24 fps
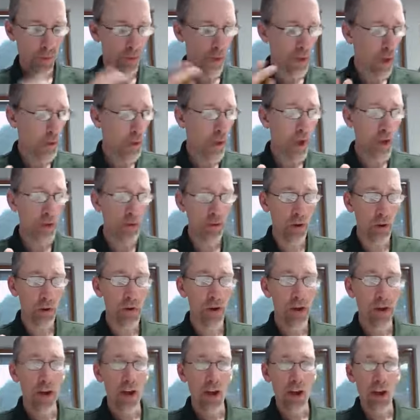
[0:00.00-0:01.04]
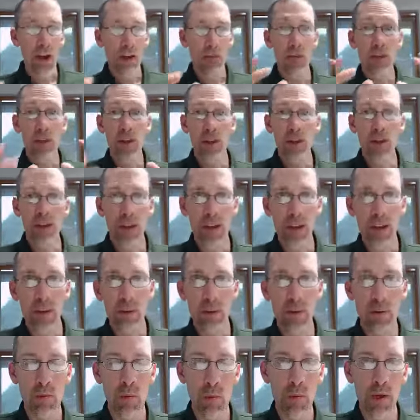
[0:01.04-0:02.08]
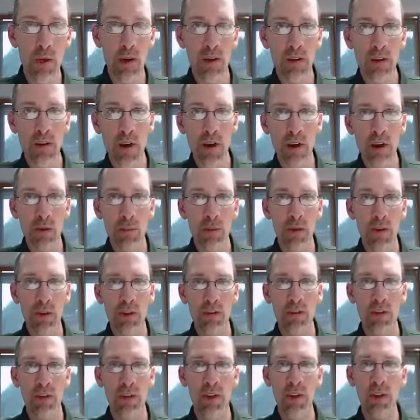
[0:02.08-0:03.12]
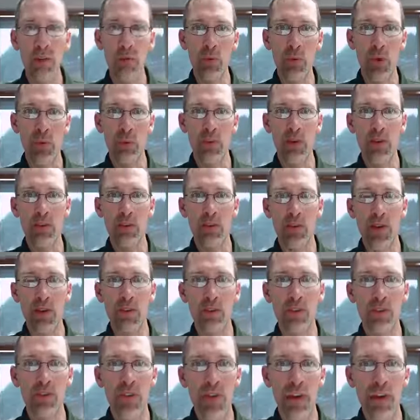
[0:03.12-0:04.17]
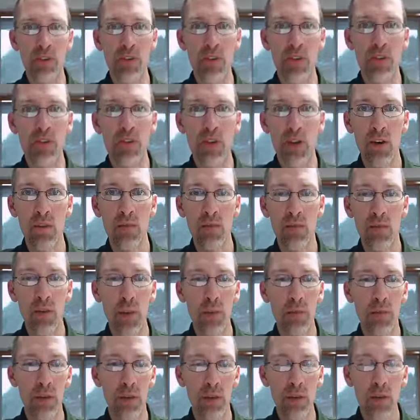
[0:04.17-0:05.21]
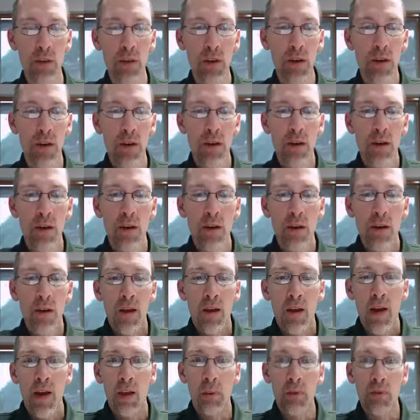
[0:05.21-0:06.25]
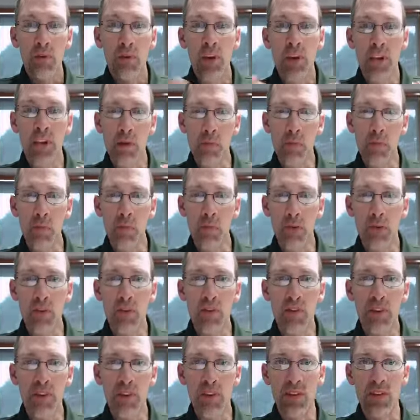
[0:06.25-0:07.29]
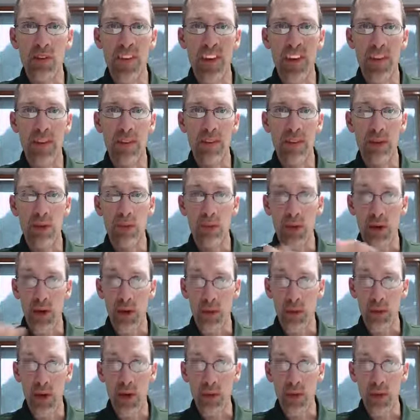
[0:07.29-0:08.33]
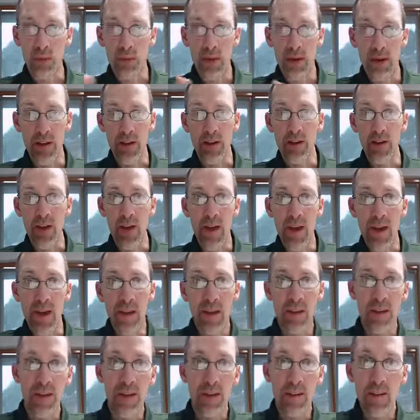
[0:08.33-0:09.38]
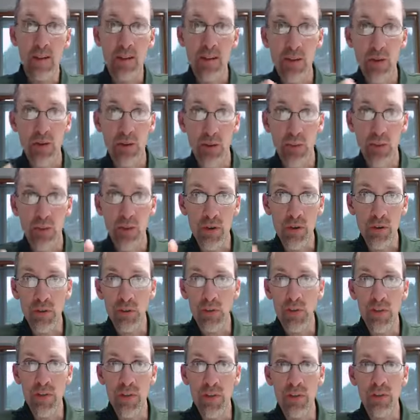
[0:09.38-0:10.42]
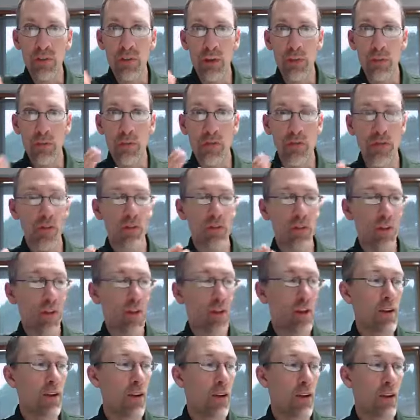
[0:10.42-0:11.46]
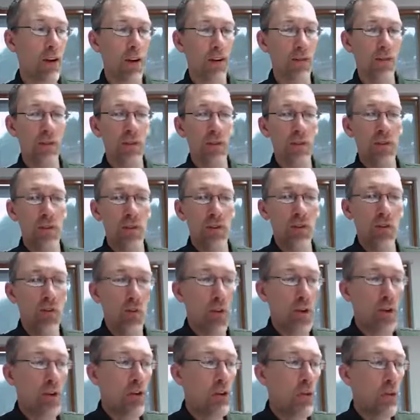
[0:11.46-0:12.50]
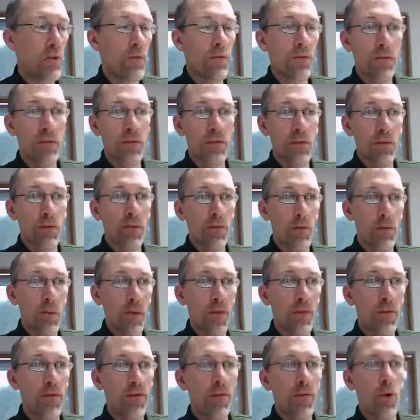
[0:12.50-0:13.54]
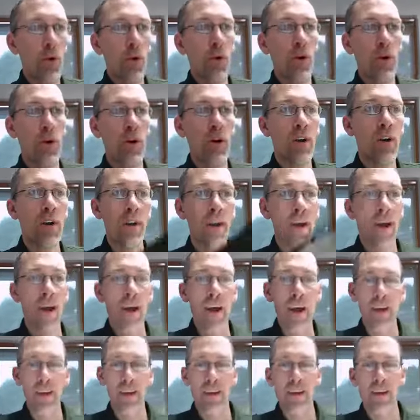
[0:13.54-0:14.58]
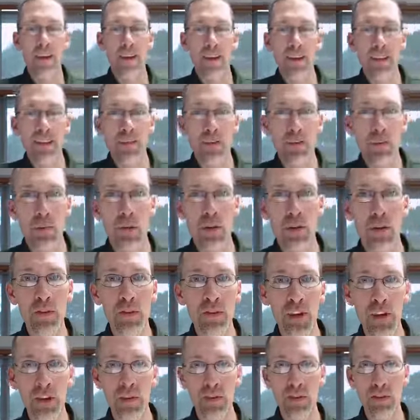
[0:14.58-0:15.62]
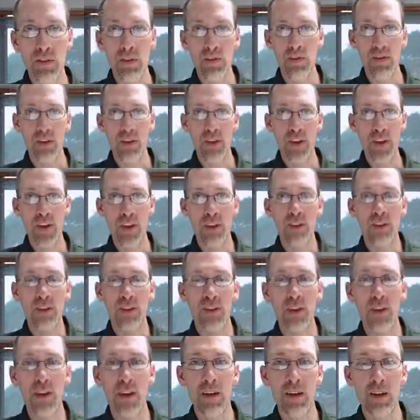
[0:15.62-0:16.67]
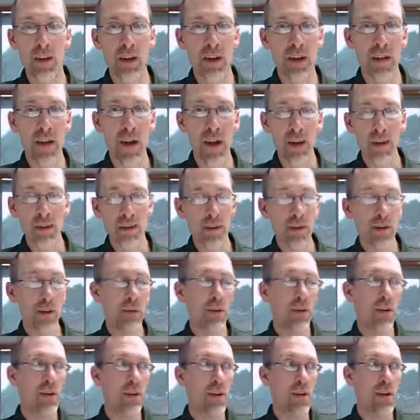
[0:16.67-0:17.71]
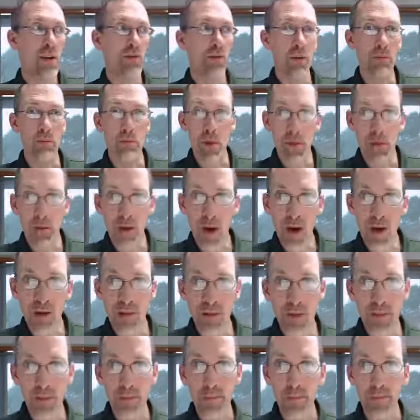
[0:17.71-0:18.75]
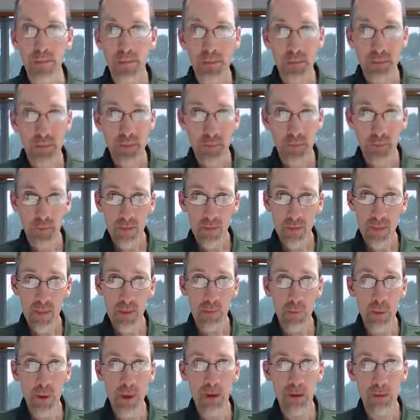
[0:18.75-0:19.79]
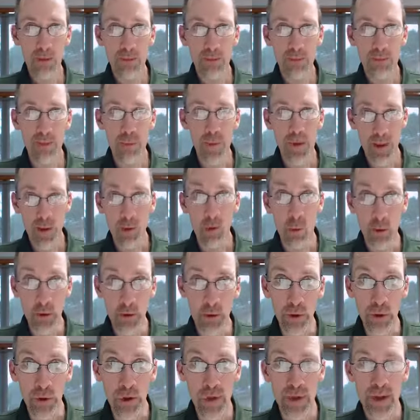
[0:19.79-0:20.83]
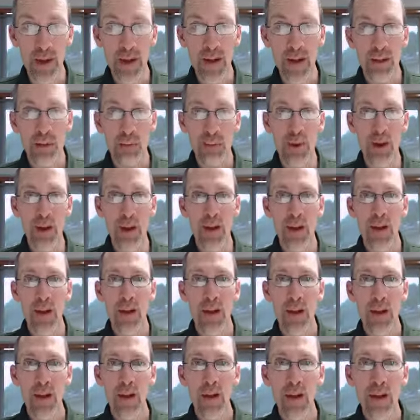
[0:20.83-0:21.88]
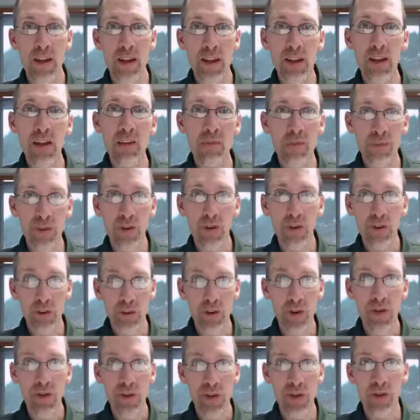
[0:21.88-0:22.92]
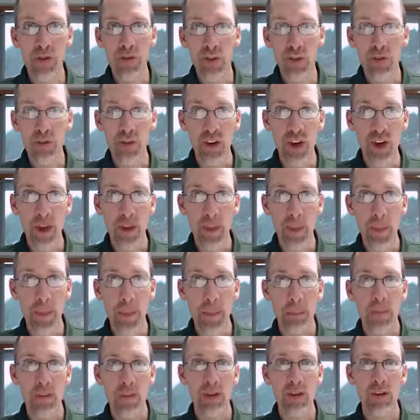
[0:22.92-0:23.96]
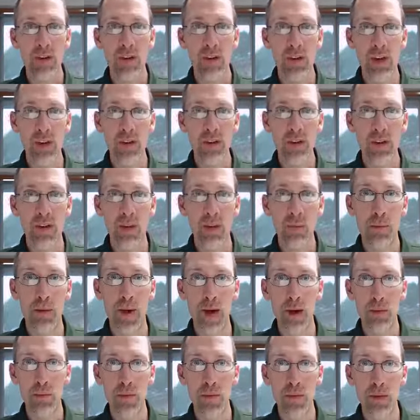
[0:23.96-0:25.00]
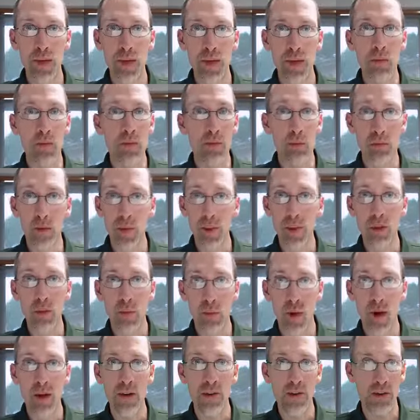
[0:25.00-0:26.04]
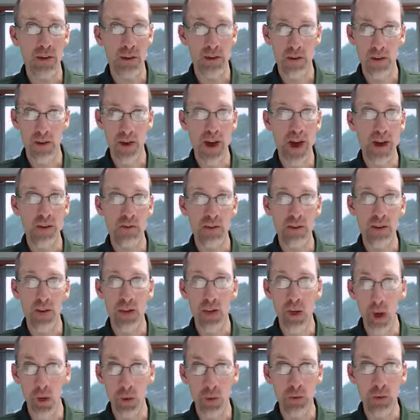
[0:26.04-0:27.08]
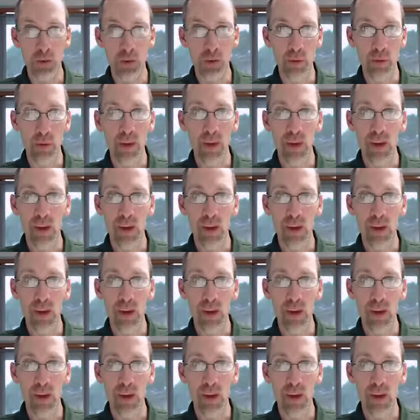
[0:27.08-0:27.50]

Okay, so I'm really excited about what we're going to talk about today. This is one of my favorite sections of Scripture. I'm going to read a couple verses, and then we're going to talk about it. And this is from 1 Corinthians chapter 15, verses 42 through 44. And this is one of those sections of the text that you don't necessarily have to memorize it, but, I mean, that would be good. But 1 Corinthians 15 is a section of the Bible that you really want to have as a go-to.